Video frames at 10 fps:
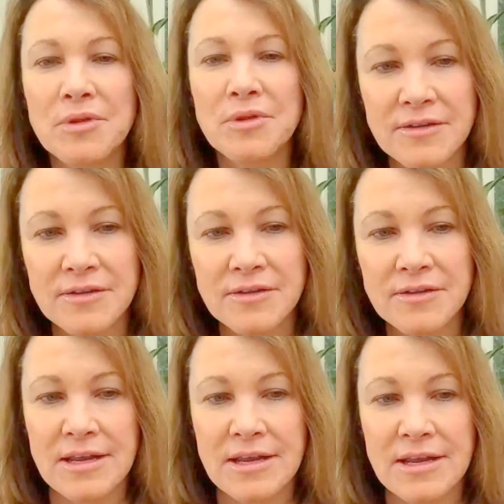within us,
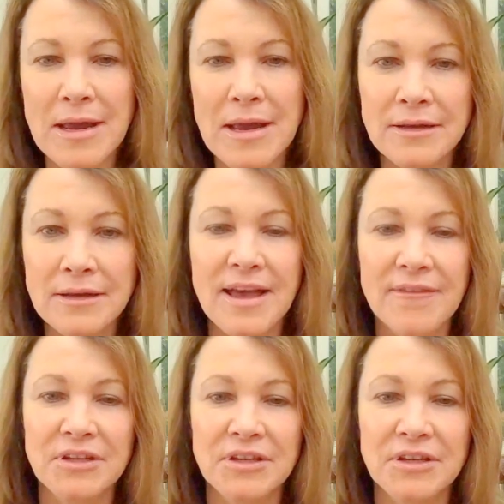and Israelis
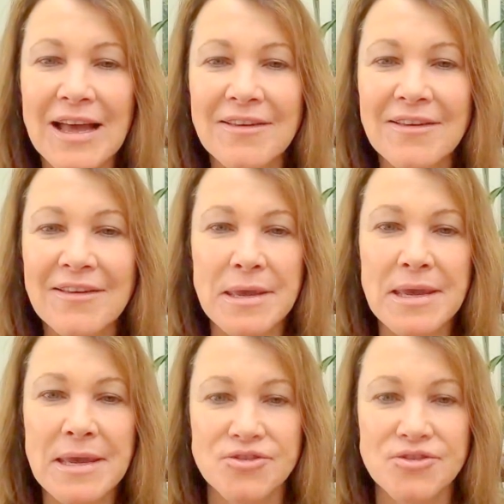have a life
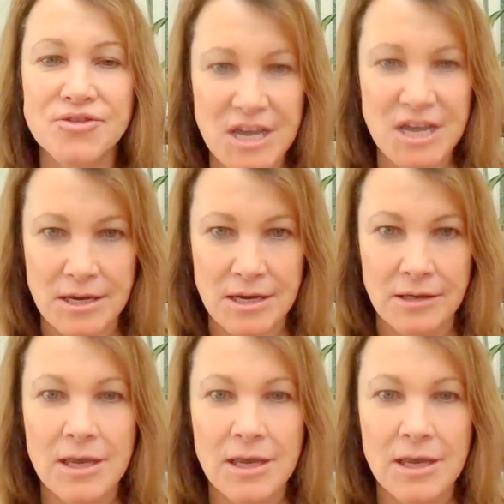PhD